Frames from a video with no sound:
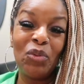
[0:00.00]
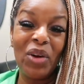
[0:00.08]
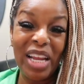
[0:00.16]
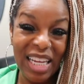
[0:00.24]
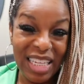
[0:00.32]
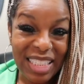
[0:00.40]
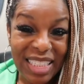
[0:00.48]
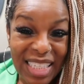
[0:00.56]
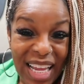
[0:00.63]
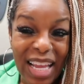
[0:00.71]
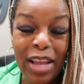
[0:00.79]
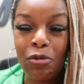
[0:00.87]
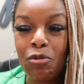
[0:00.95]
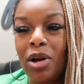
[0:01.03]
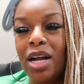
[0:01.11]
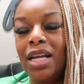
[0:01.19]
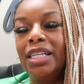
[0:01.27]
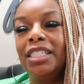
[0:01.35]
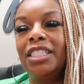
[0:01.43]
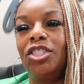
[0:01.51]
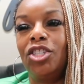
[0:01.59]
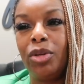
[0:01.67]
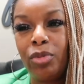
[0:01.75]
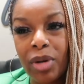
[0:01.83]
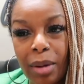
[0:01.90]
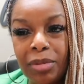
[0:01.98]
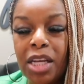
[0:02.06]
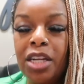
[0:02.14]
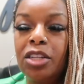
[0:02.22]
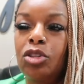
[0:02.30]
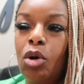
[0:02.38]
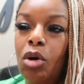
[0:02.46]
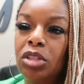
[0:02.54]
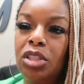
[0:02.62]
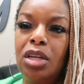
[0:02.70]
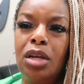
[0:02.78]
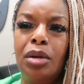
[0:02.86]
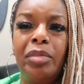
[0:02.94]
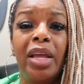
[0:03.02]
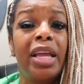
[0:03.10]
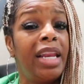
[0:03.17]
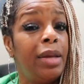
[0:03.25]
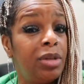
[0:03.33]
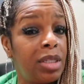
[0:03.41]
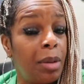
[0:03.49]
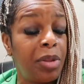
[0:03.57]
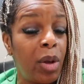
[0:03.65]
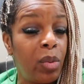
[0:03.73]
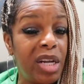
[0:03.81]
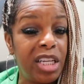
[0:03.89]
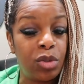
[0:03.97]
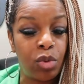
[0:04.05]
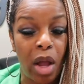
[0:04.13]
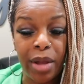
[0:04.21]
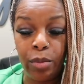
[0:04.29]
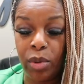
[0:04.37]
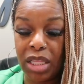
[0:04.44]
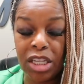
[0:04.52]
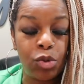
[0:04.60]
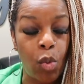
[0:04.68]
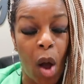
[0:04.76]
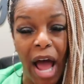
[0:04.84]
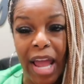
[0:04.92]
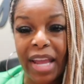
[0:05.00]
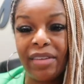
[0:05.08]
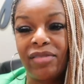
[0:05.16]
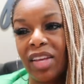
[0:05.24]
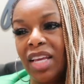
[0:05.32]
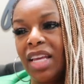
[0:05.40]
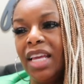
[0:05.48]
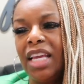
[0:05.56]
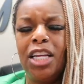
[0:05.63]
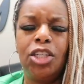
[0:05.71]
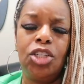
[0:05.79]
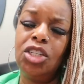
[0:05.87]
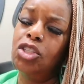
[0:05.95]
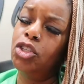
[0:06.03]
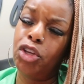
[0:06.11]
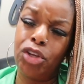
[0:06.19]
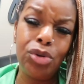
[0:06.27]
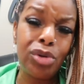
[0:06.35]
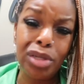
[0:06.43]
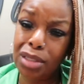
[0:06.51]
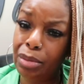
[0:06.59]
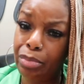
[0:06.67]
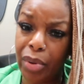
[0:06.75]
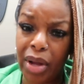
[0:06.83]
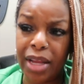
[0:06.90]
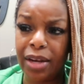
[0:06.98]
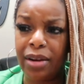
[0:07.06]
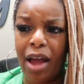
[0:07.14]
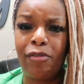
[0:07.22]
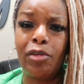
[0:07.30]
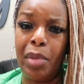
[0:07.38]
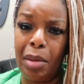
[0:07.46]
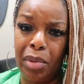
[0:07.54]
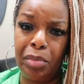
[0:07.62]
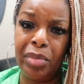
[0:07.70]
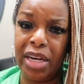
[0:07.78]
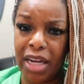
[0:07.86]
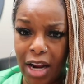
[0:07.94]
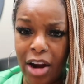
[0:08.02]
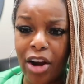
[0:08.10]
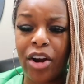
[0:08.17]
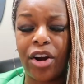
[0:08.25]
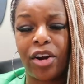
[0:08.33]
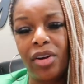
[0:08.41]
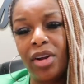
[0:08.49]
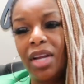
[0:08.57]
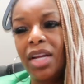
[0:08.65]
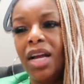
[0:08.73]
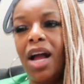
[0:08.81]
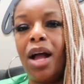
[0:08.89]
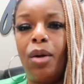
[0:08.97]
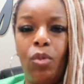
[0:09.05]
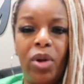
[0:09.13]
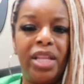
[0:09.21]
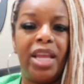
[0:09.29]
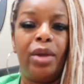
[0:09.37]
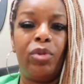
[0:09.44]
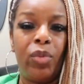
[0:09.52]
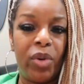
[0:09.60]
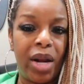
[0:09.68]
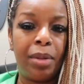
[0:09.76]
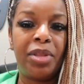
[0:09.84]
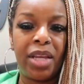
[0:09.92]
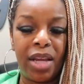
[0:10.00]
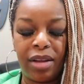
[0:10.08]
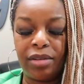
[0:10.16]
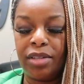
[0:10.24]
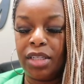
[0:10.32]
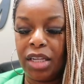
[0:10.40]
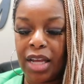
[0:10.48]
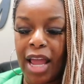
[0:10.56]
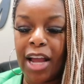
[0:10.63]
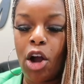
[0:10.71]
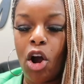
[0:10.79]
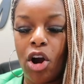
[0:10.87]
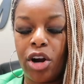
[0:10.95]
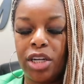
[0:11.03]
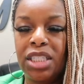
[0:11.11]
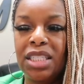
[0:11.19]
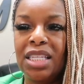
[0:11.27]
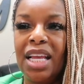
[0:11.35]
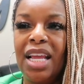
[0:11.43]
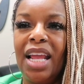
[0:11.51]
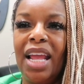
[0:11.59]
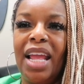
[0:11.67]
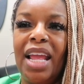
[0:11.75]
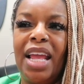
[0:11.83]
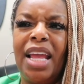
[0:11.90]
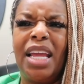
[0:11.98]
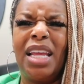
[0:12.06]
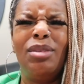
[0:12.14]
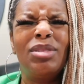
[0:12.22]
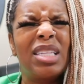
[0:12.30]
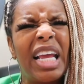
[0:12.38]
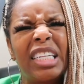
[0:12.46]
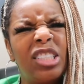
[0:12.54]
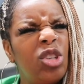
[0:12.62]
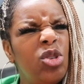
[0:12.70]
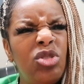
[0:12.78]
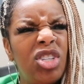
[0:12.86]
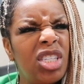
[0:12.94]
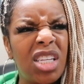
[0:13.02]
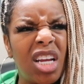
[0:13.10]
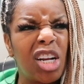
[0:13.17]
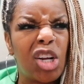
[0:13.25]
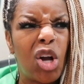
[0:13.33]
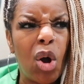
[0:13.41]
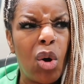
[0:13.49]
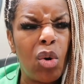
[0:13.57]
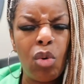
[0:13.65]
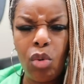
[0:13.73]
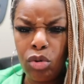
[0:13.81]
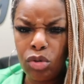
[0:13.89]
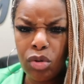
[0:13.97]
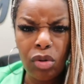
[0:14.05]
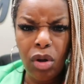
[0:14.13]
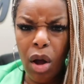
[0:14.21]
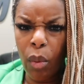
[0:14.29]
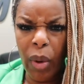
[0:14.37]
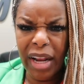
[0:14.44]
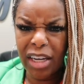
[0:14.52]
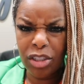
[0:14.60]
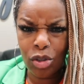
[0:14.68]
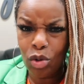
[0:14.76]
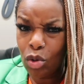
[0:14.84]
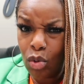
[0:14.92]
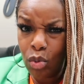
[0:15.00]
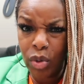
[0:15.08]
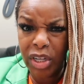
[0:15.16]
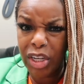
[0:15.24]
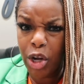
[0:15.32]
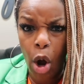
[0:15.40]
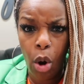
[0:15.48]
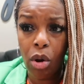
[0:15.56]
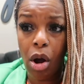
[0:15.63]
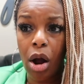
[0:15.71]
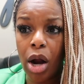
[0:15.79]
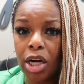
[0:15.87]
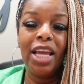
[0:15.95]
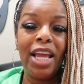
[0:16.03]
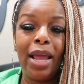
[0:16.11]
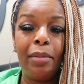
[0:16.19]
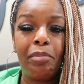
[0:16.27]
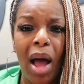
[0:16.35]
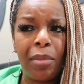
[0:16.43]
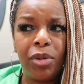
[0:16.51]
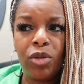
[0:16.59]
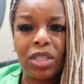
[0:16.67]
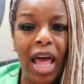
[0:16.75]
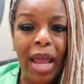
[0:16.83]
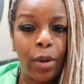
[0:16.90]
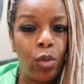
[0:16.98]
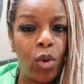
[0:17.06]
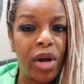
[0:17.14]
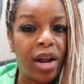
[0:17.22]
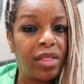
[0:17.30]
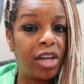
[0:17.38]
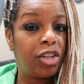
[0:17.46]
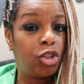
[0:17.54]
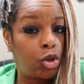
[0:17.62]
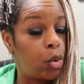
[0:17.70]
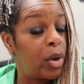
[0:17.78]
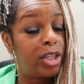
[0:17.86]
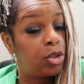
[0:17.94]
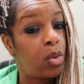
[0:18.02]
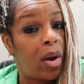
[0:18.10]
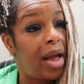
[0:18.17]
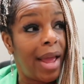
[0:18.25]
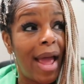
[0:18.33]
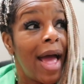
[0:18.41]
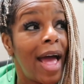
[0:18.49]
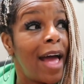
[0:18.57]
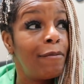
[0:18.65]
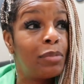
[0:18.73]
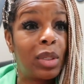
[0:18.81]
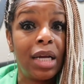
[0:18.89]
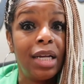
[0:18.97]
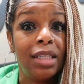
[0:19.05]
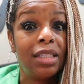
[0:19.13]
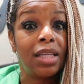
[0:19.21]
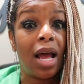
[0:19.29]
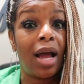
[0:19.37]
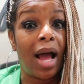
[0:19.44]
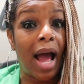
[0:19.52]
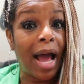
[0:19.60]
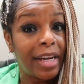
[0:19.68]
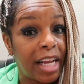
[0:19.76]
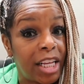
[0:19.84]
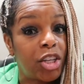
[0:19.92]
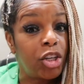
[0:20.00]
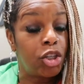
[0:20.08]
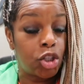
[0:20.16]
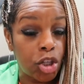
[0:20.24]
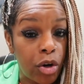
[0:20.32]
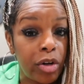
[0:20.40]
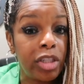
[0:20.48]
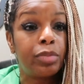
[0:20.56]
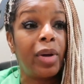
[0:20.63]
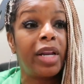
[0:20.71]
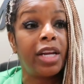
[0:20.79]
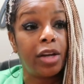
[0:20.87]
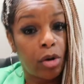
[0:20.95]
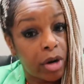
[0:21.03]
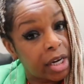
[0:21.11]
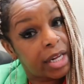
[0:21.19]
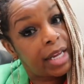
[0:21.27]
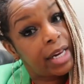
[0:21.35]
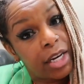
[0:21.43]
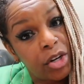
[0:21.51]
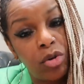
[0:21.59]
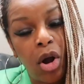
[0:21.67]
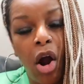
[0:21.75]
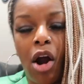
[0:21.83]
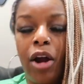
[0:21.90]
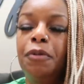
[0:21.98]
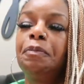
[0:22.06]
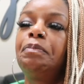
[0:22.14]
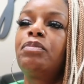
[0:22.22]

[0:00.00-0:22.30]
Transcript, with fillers: what he did was she went up there to talk to him and he was up there with his with his wife and she's cute as a button i remember meeting her um, one day we went up there to look at cars and he was like so you just gonna go away to school with no car. And Bobbi was like, what other choice do I have? Because I need the insurance money in order to get a new car.